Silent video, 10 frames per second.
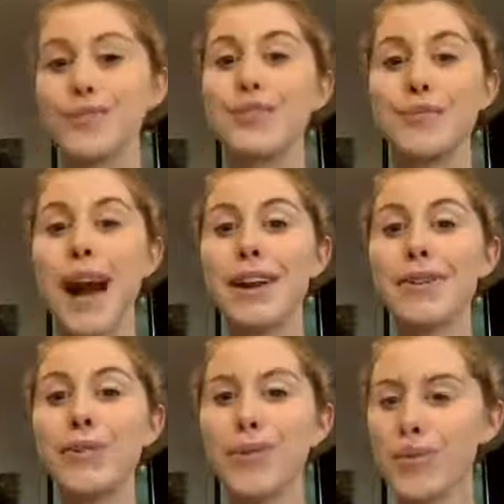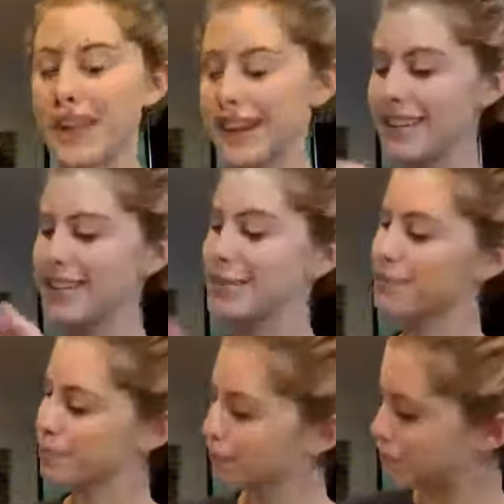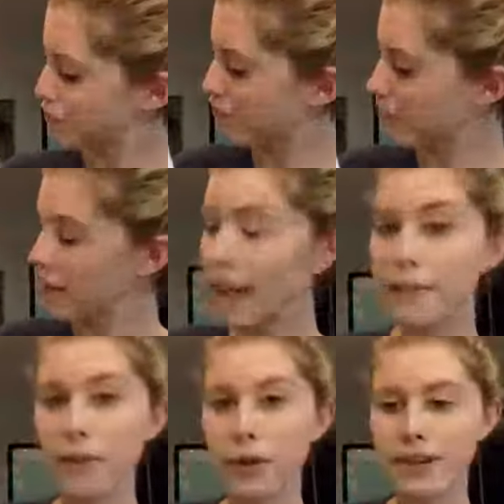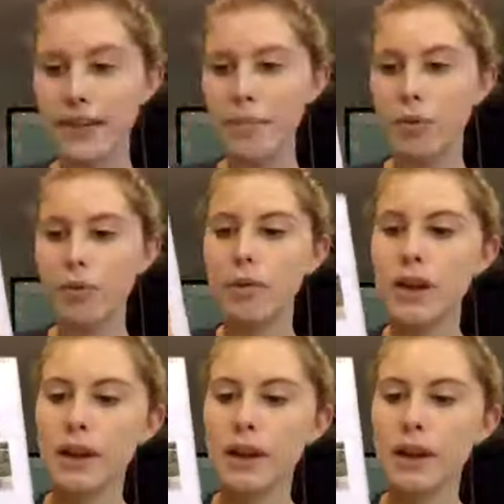some kind of cool things. Like, for example,